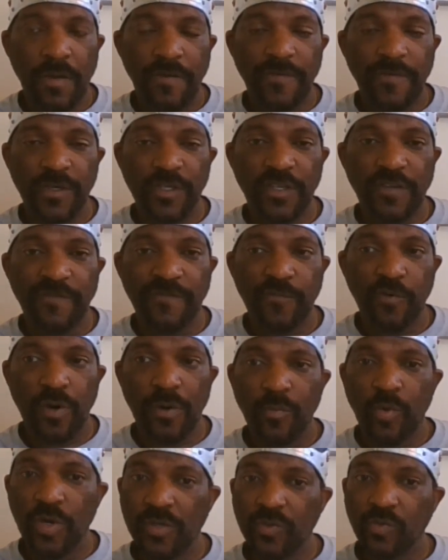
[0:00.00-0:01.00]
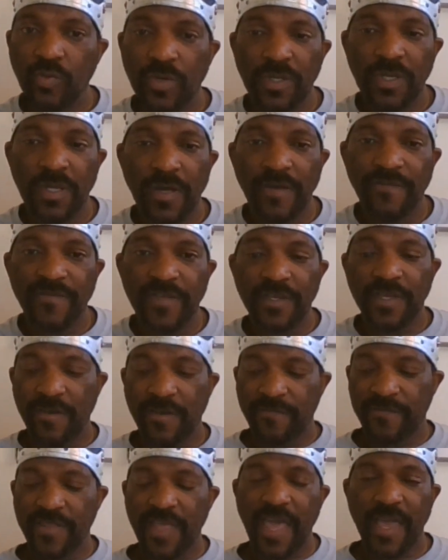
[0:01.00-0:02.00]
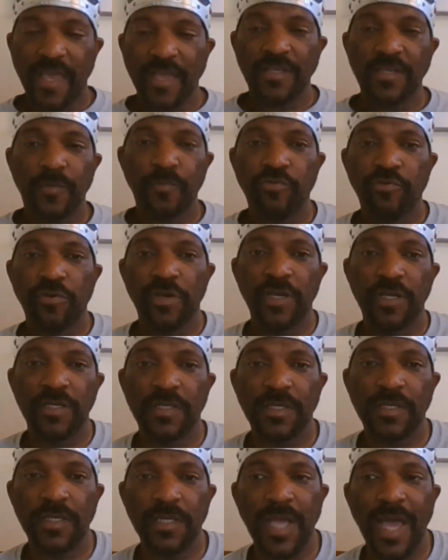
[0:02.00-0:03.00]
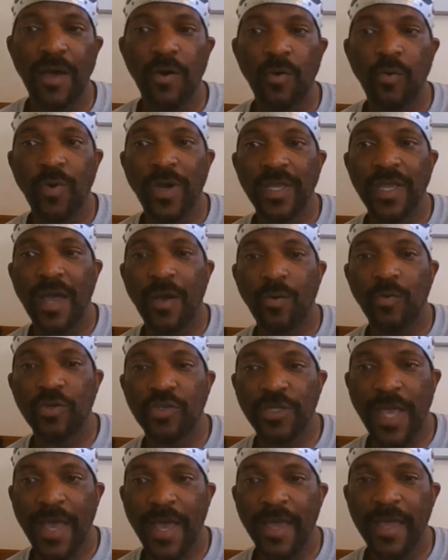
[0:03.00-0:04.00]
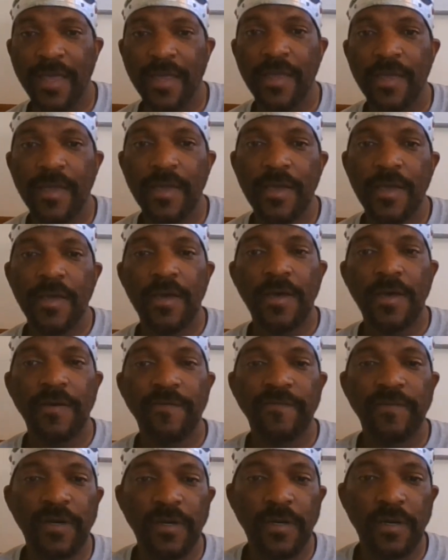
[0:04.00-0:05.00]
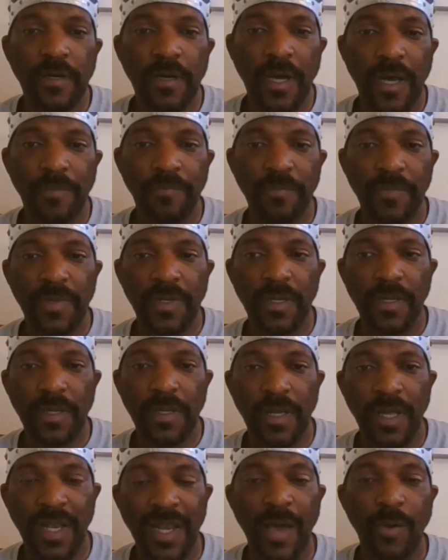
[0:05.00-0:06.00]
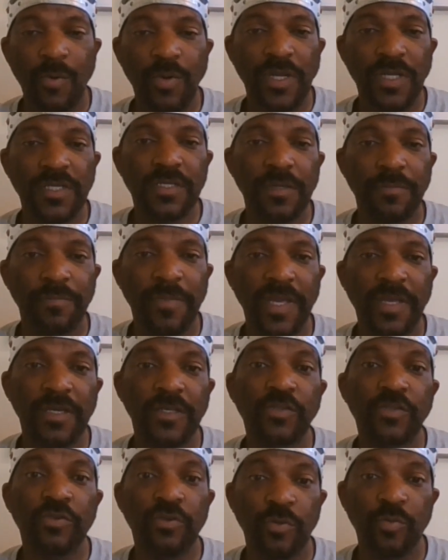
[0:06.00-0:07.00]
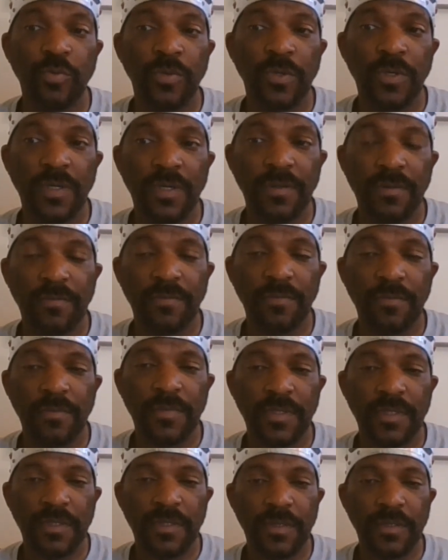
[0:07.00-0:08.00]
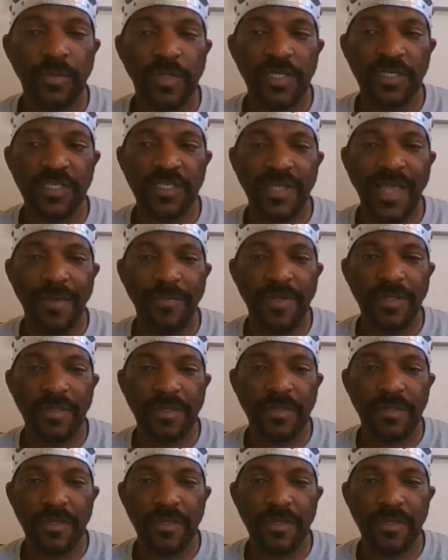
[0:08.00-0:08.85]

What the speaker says: First and foremost, we'd love to give thanks and praise to Yahweh Shai for allowing us to make it through to the Sabbath.